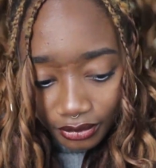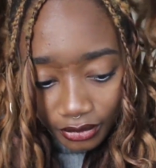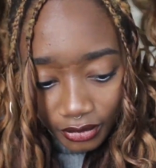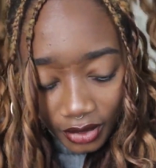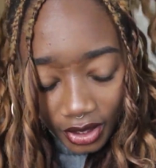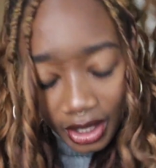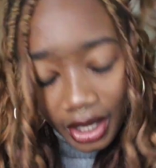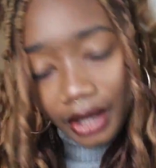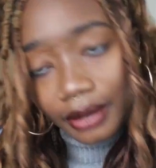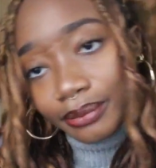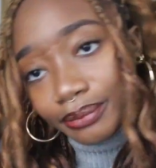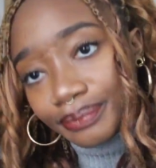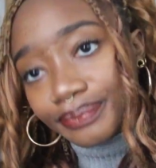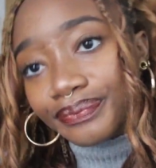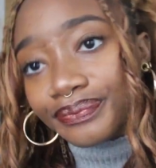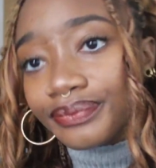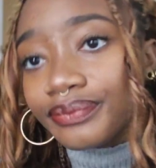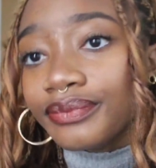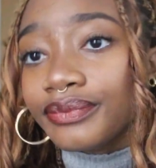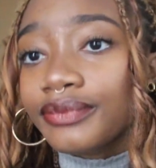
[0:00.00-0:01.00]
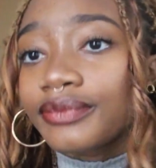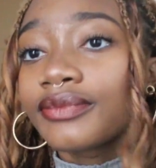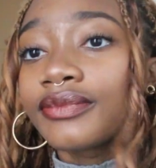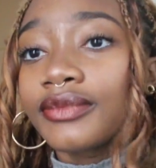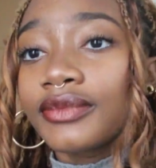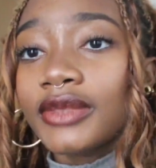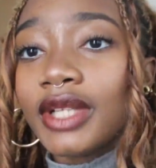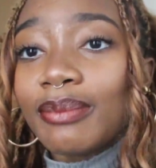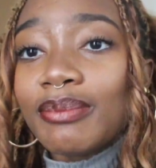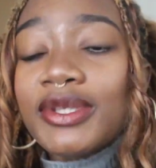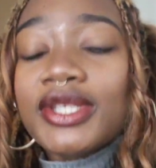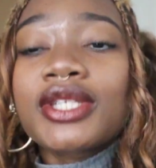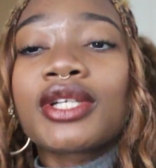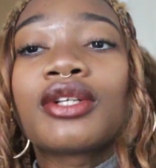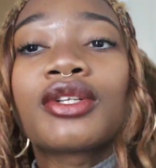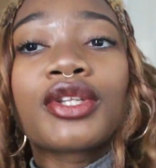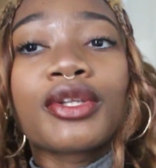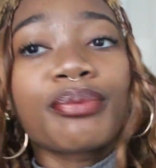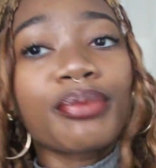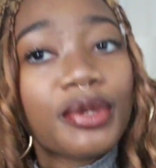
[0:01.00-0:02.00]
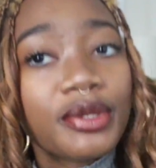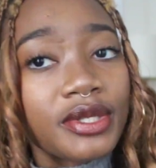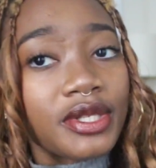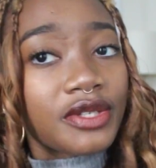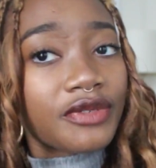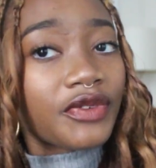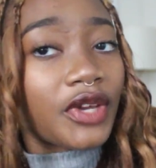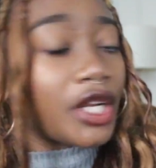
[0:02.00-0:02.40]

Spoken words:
Yeah. I'm still in the process of